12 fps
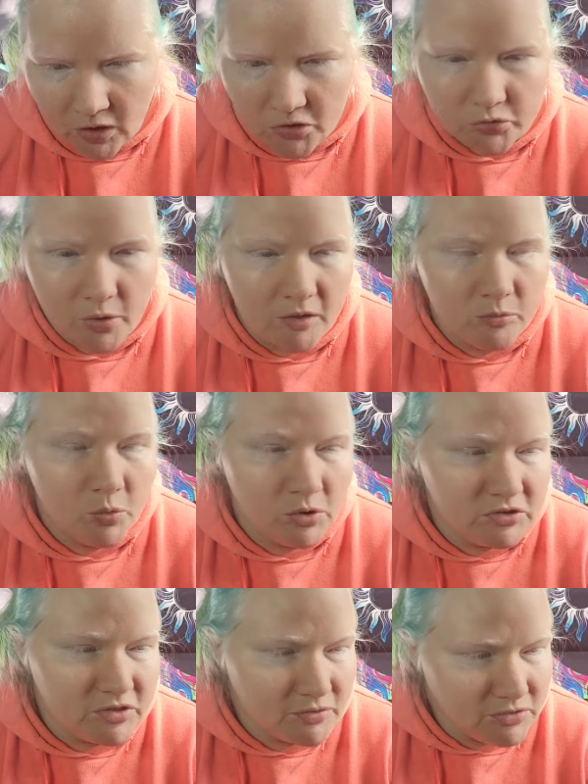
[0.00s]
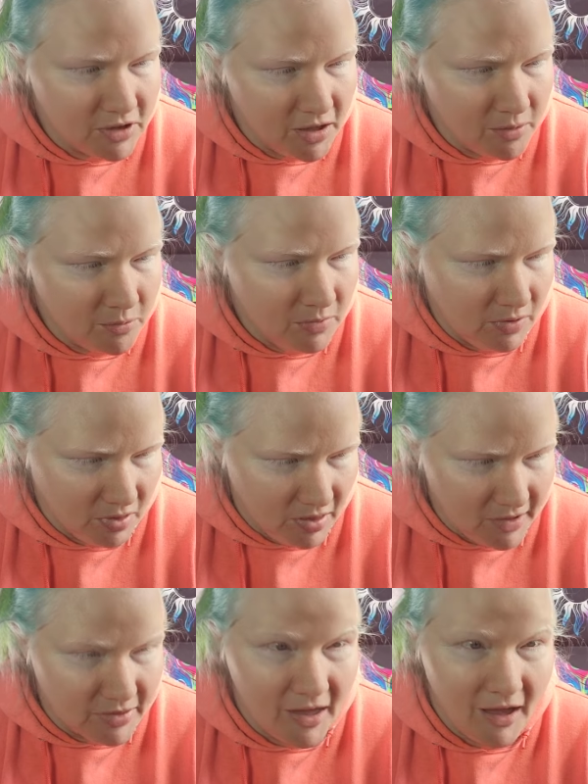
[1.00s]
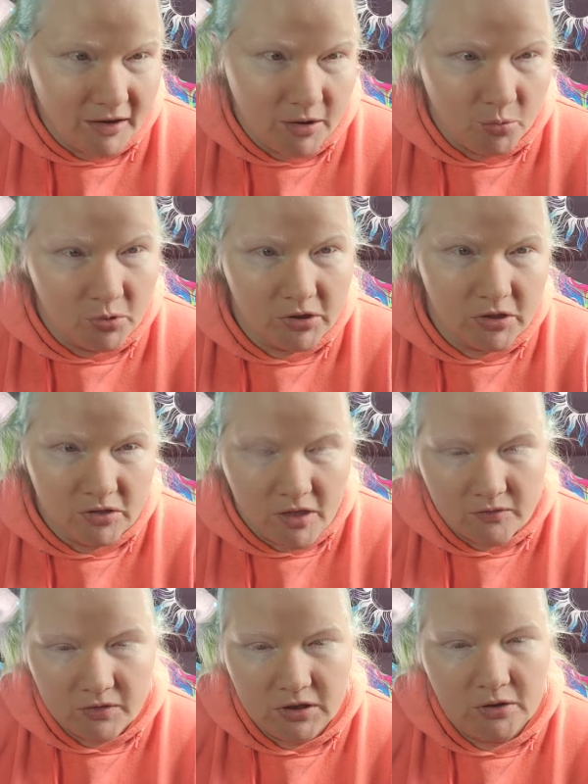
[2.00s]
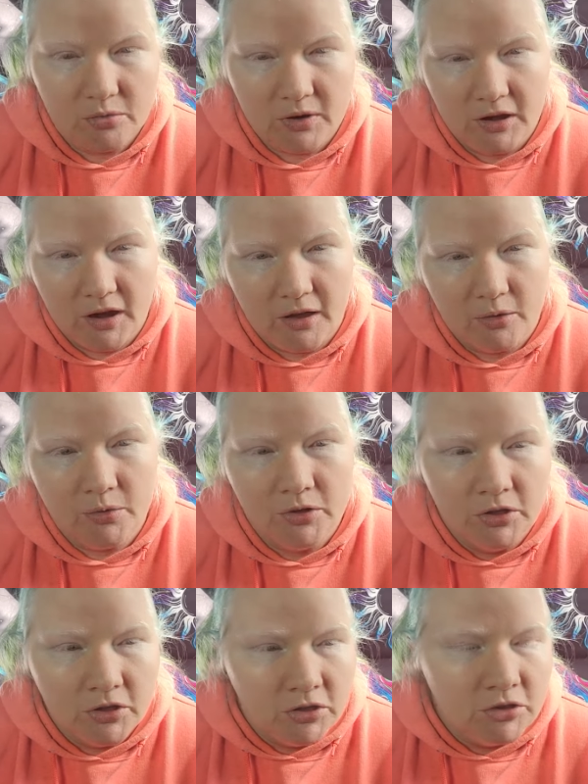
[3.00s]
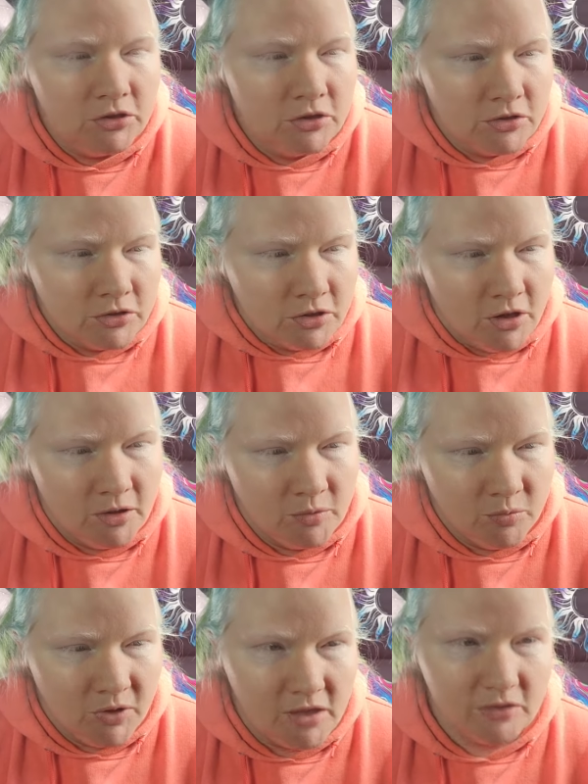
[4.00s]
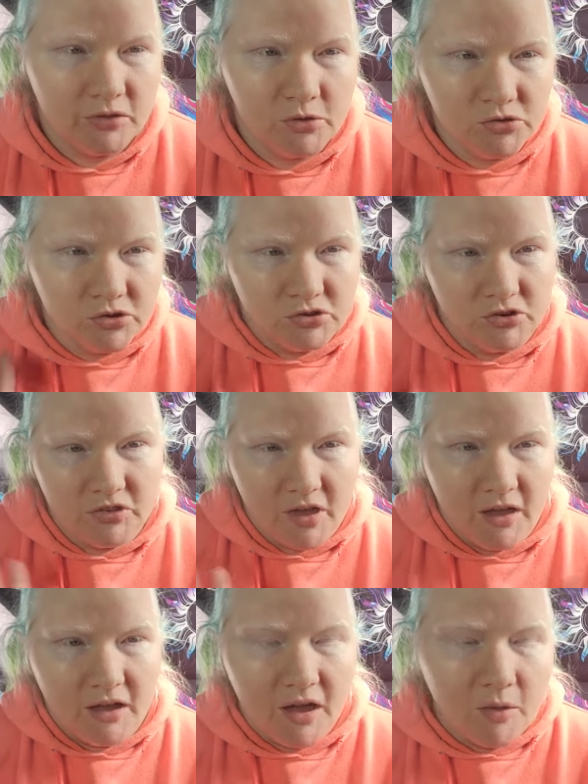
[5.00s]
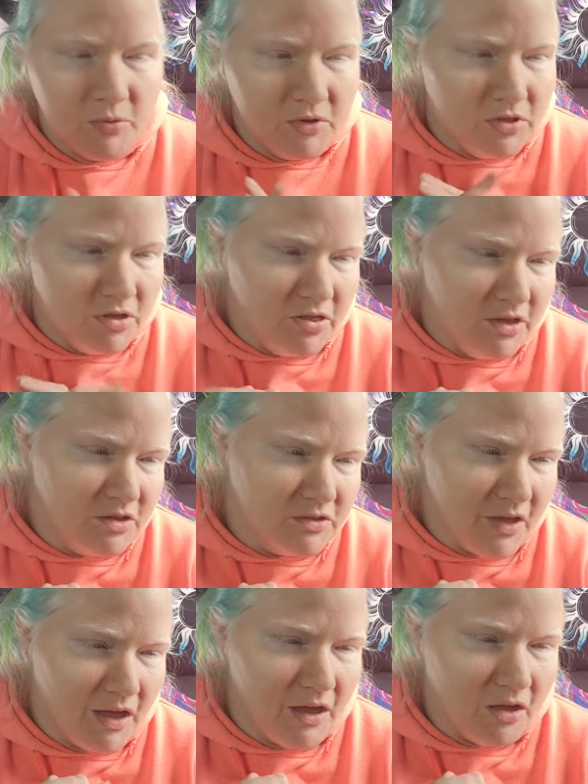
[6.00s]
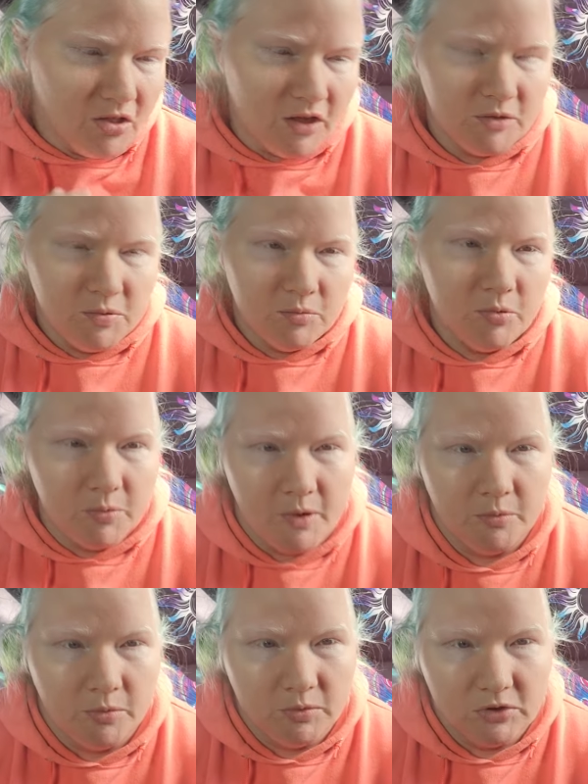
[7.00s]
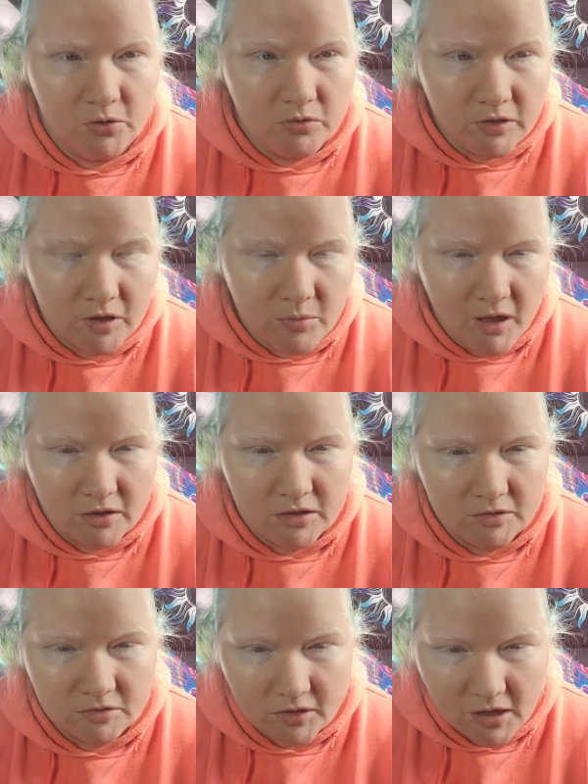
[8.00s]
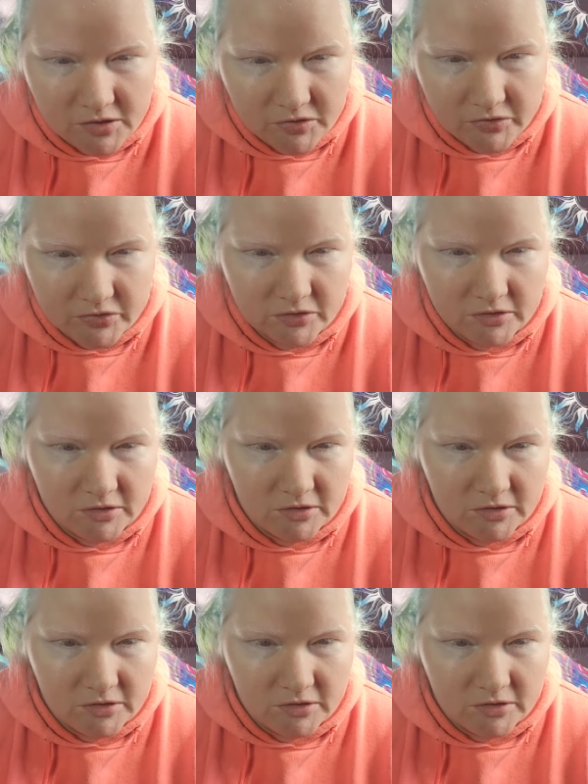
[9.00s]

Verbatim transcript: so I have more stuff to come like that. I'm working on that video right now. Um, but those are just like a couple of the things that a lot of people probably don't think about unless